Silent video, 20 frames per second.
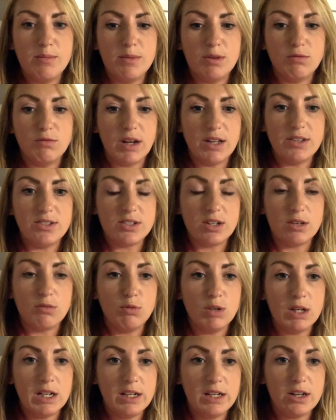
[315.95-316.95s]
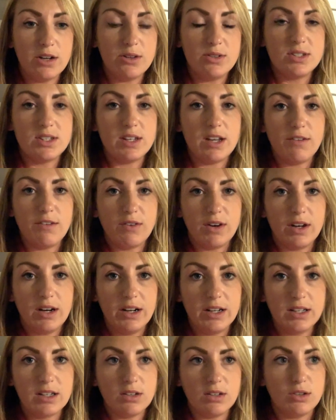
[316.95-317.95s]
runs, and I really notice it if I
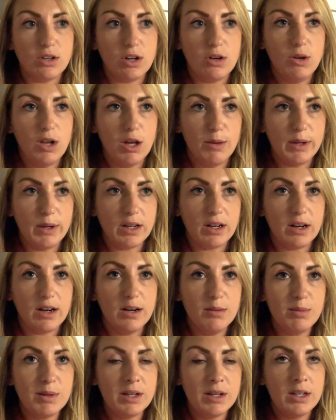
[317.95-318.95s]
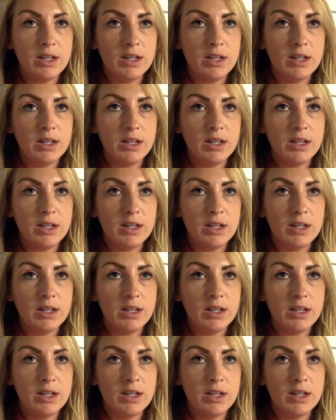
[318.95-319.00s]
like go lower carb